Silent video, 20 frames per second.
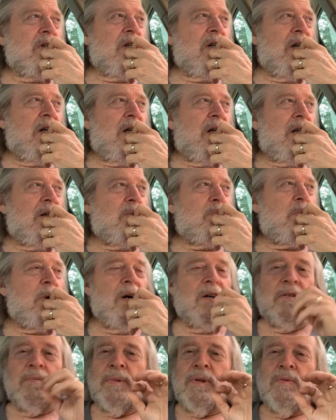
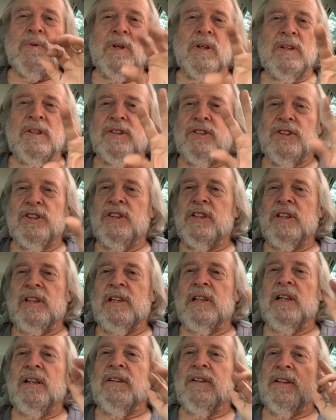Part of me wanted to just
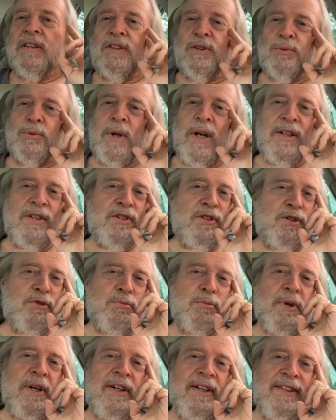declare it as a
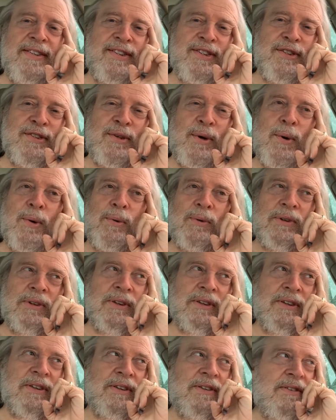righteous rage and hold
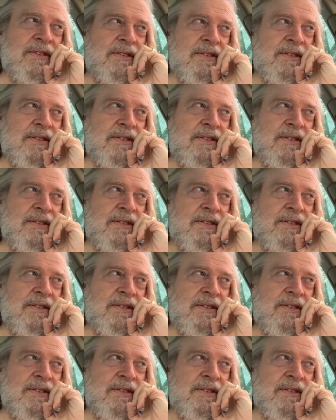it